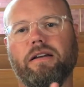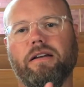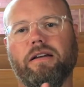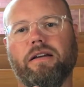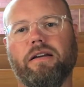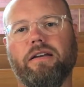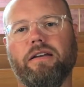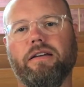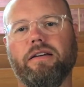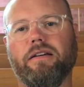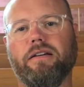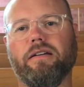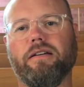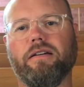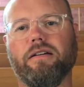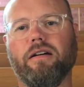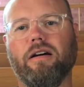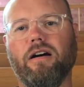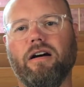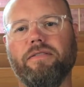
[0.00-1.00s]
I
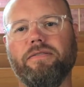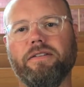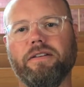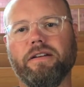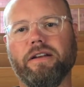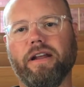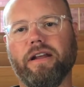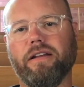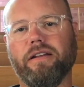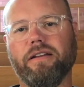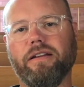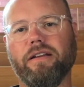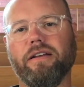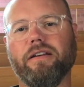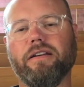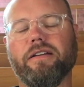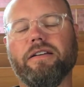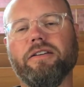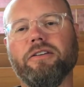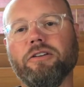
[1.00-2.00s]
often
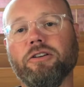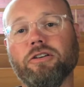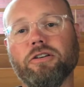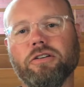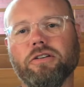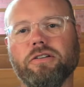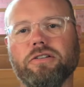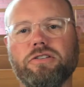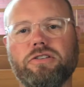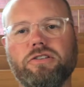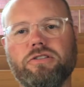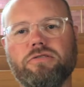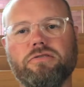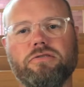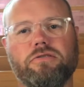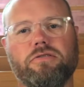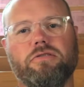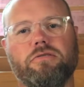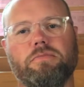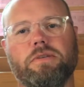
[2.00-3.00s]
encourage
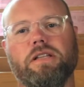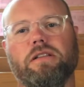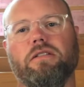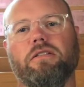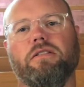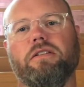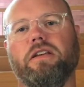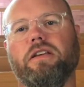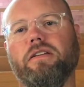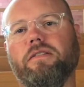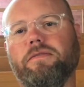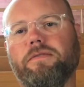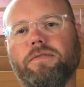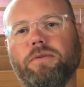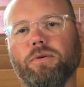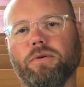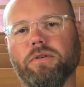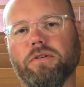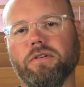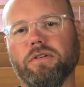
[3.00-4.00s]
you to be looking
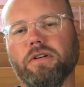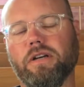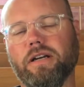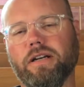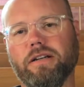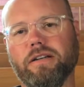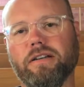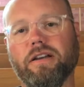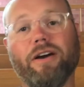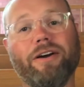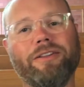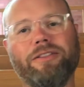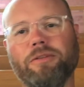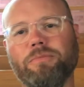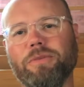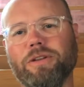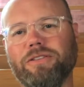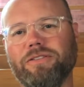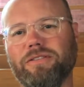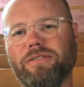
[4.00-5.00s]
for God in the
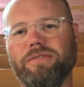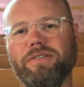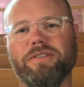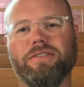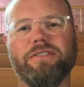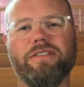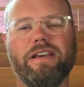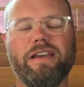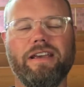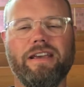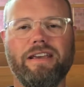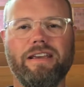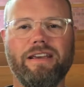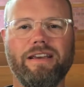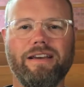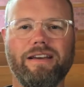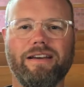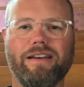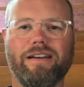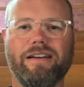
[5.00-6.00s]
midst of your day.
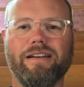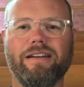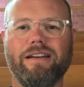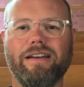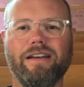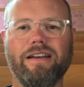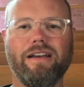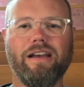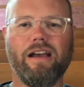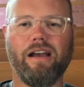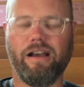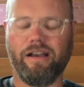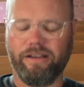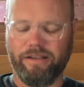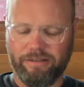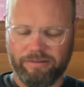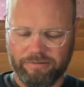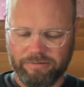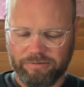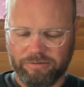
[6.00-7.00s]

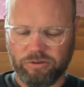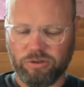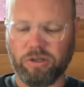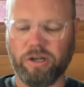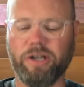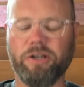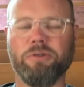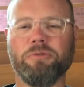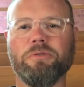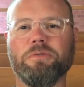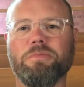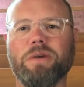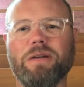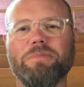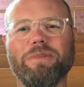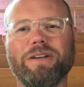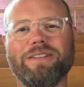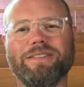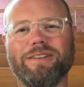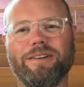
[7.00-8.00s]
I try to
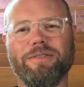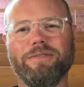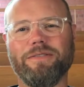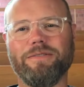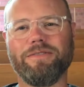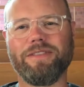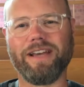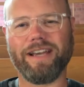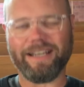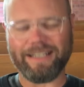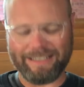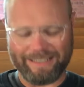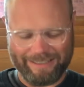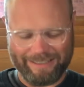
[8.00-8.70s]
remind myself of that